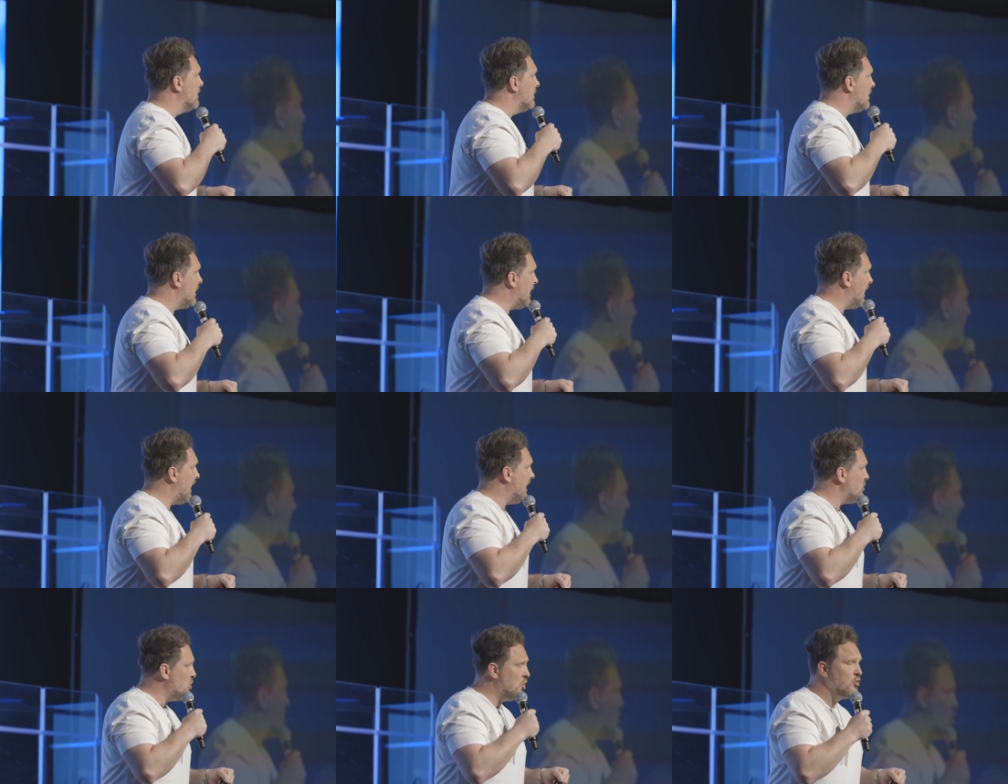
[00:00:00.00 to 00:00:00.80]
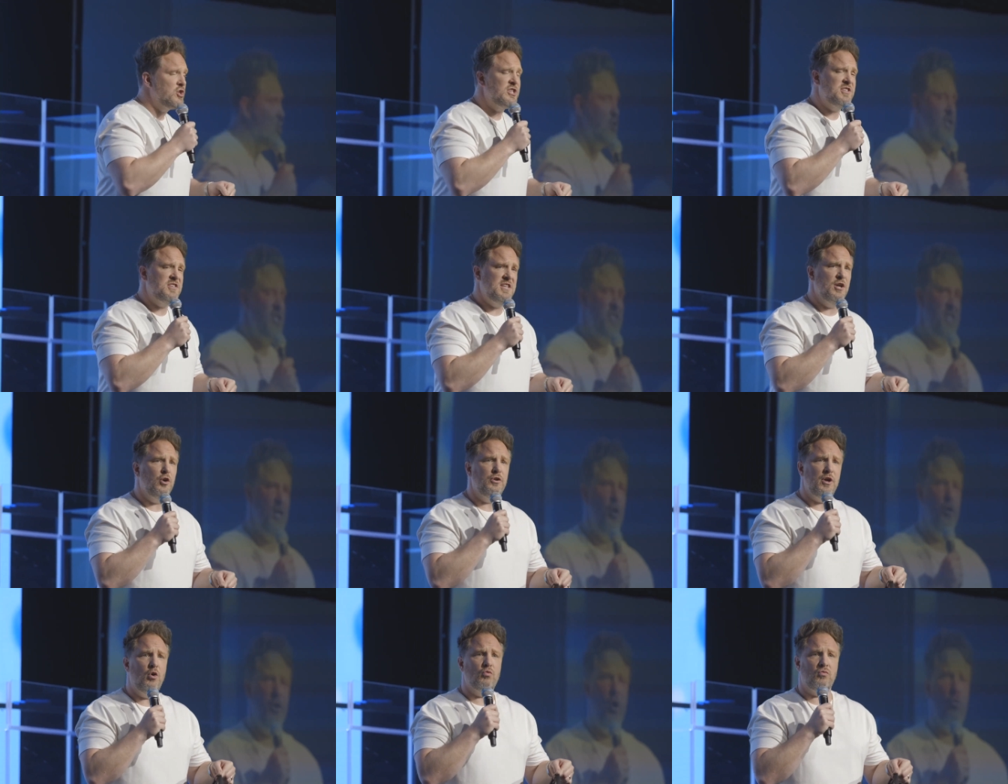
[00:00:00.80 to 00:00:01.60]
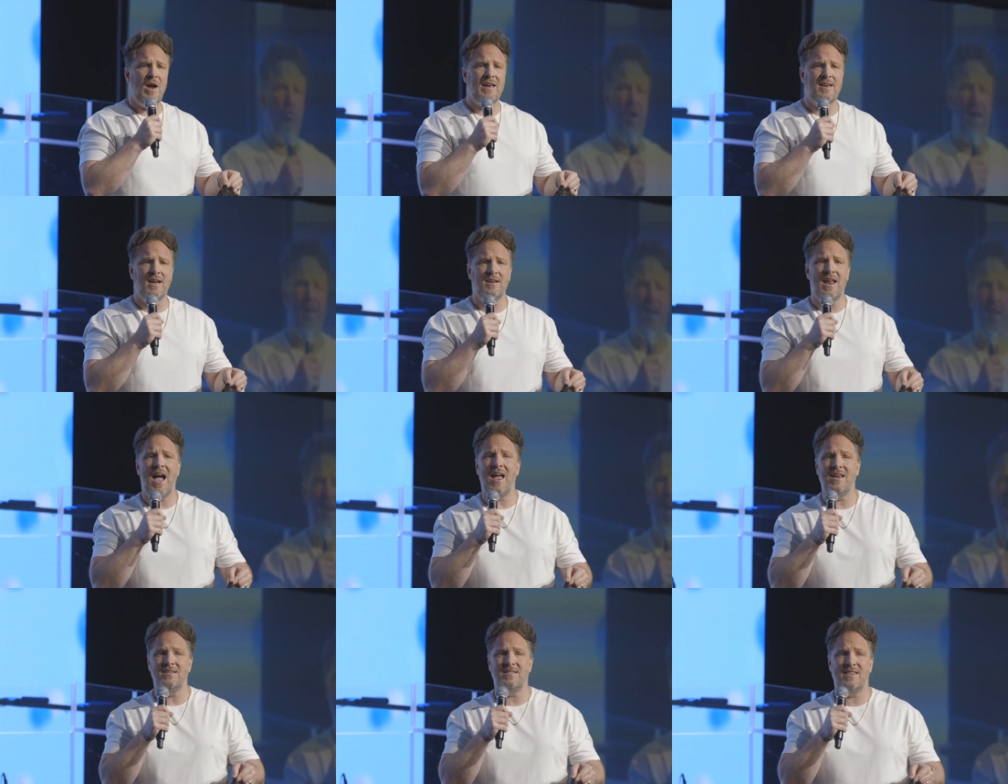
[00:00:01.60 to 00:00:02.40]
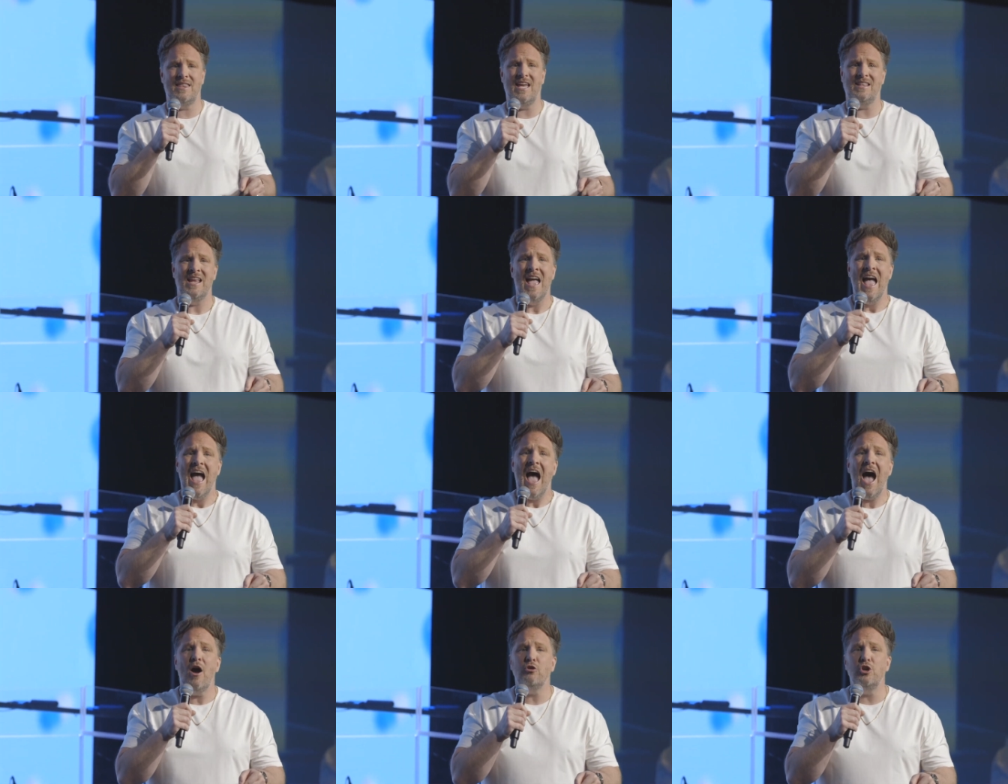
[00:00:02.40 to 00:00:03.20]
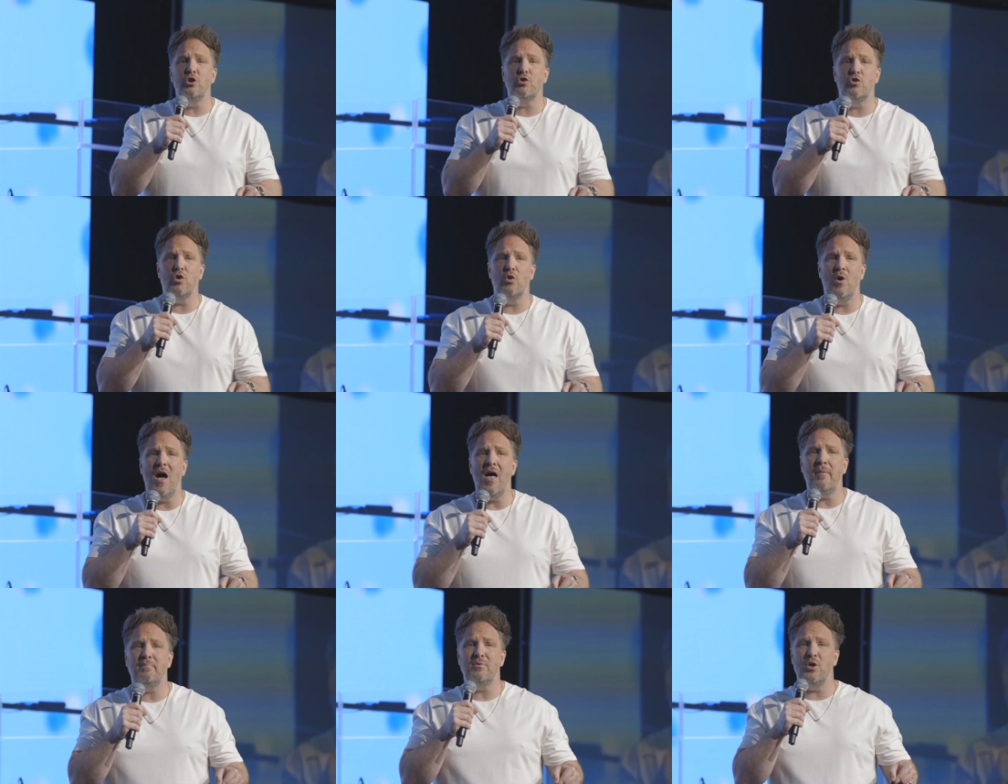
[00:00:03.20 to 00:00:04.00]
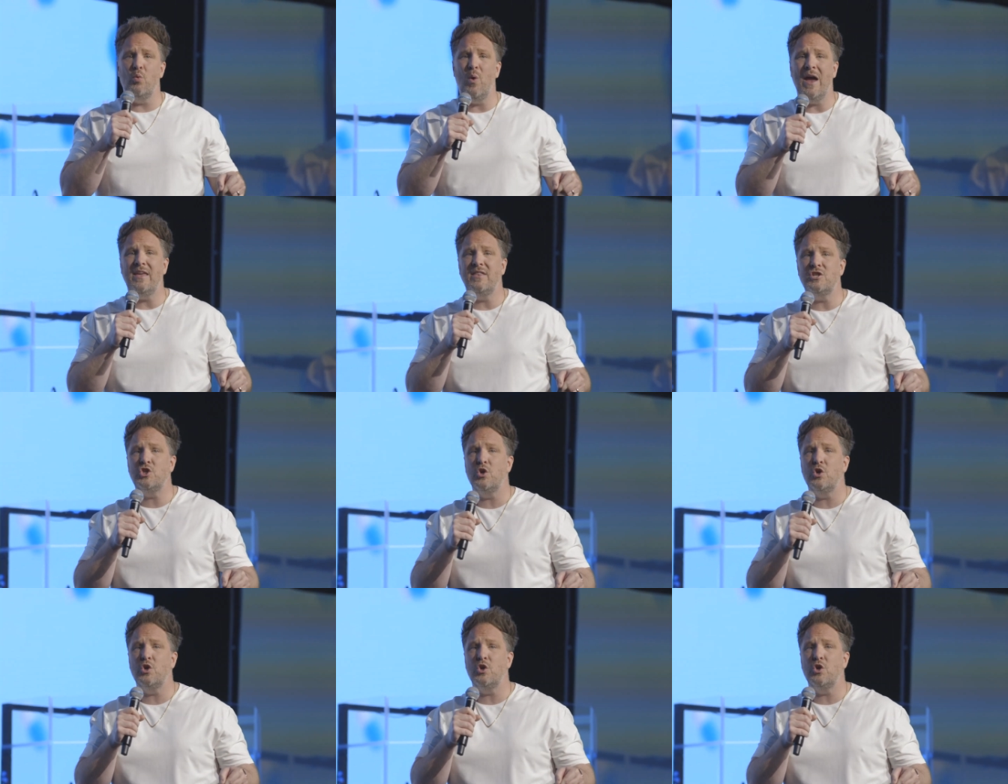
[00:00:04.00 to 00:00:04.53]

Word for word: and you still don't recognize that how you grew up, the way that you